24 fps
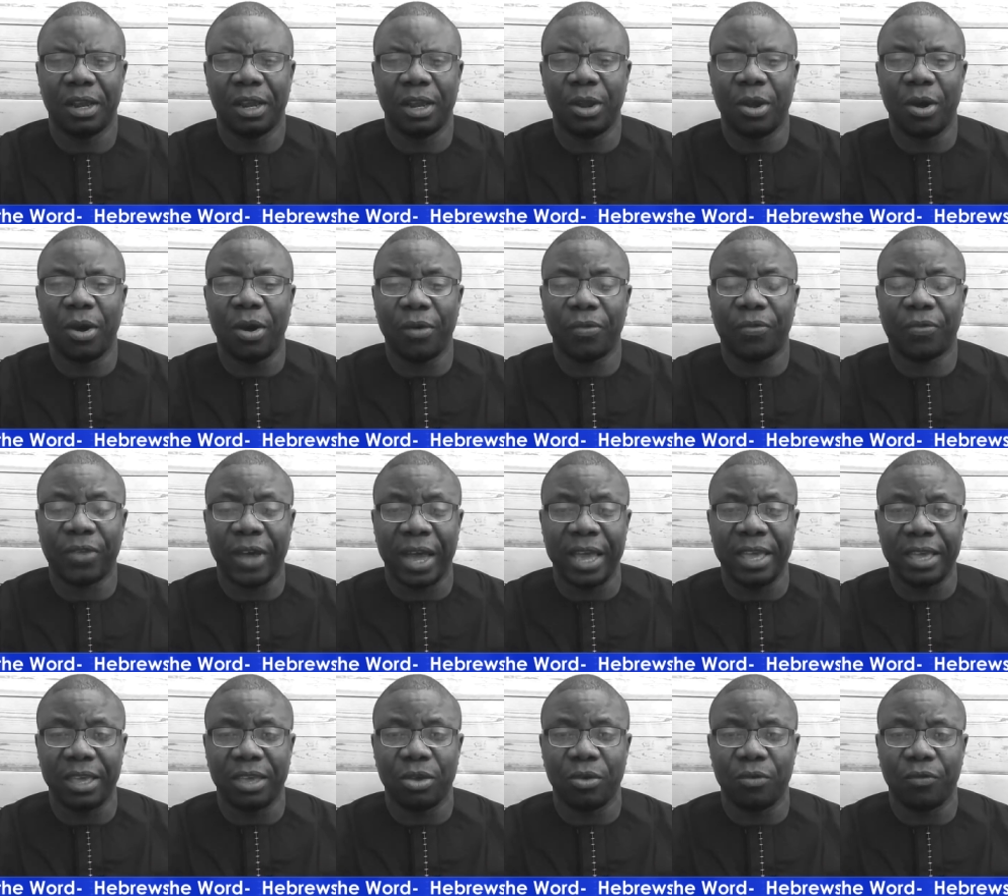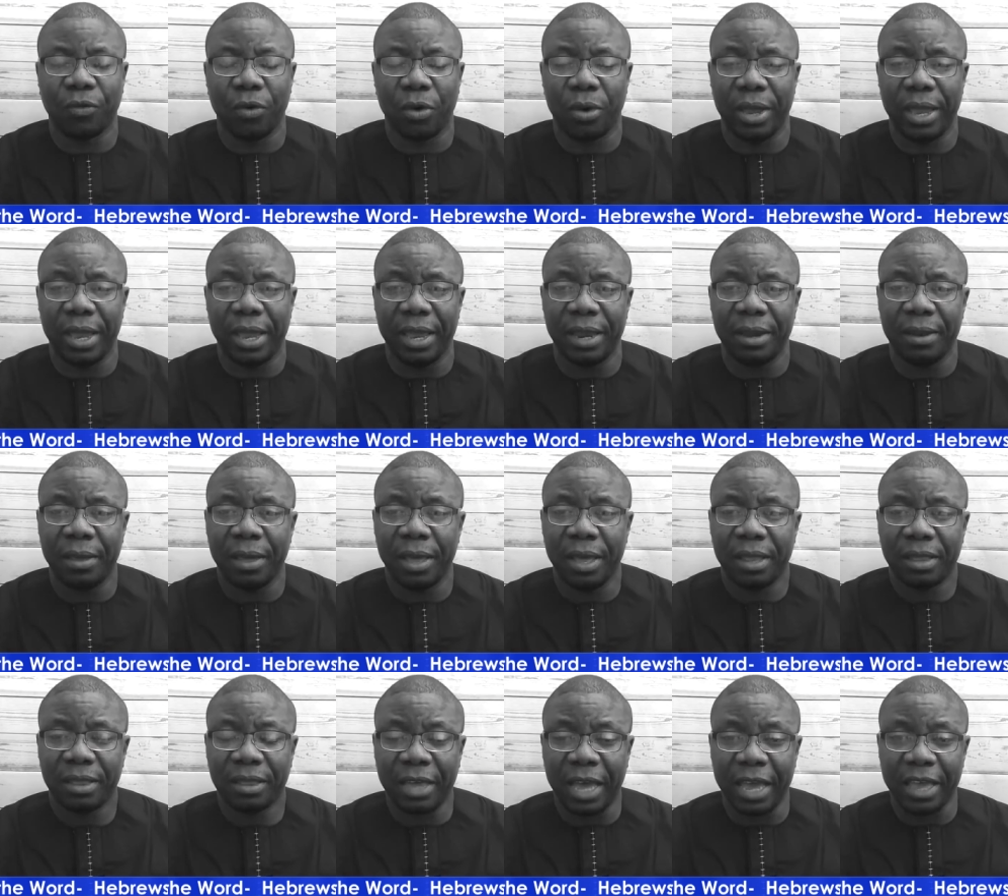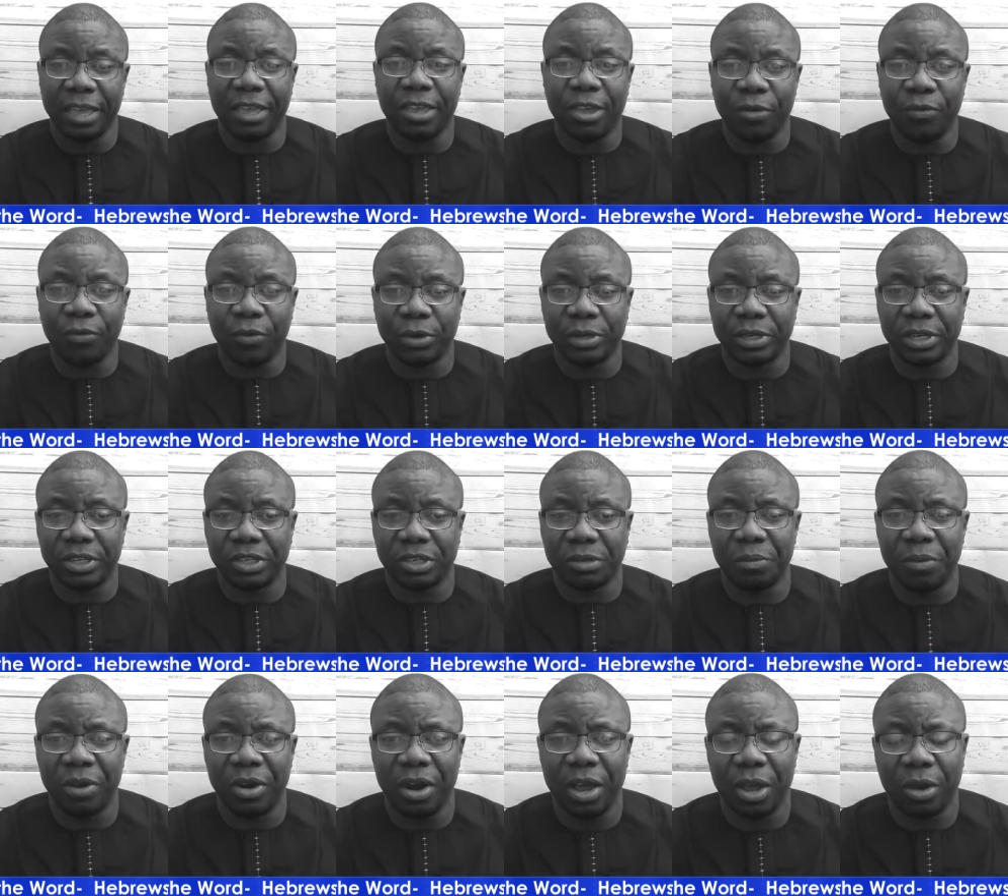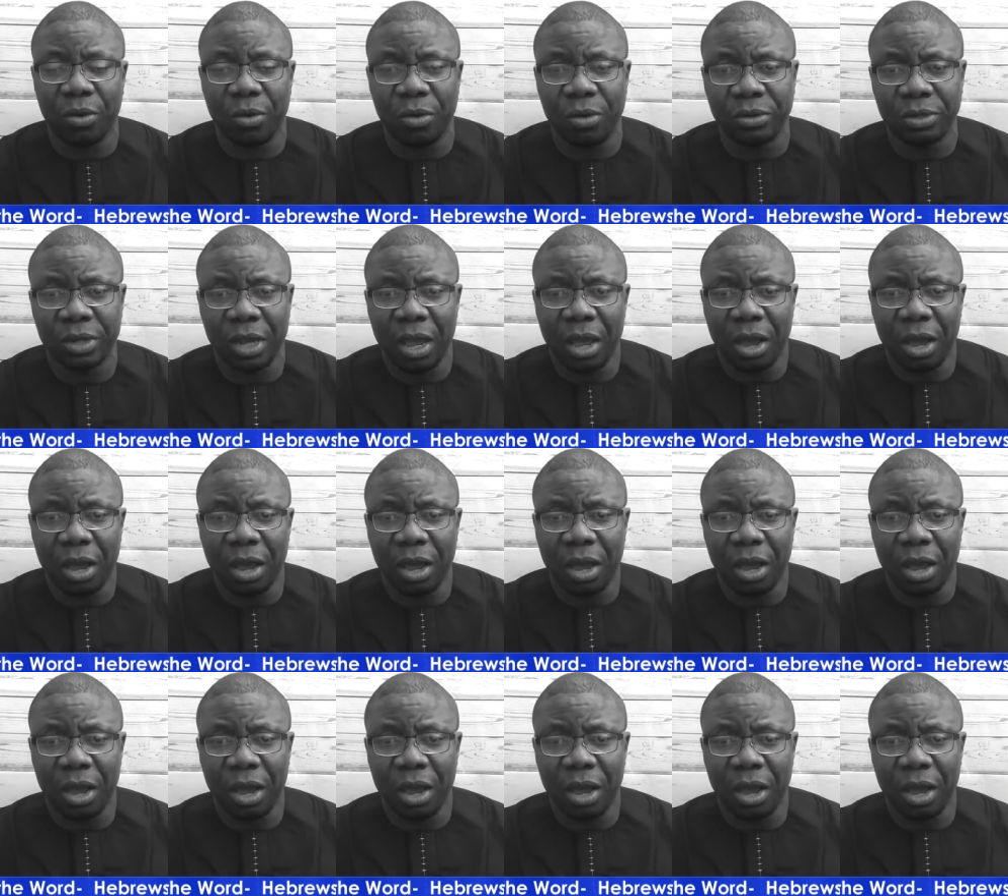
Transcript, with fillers: Lord, thank you for it. Thank you for this miracle.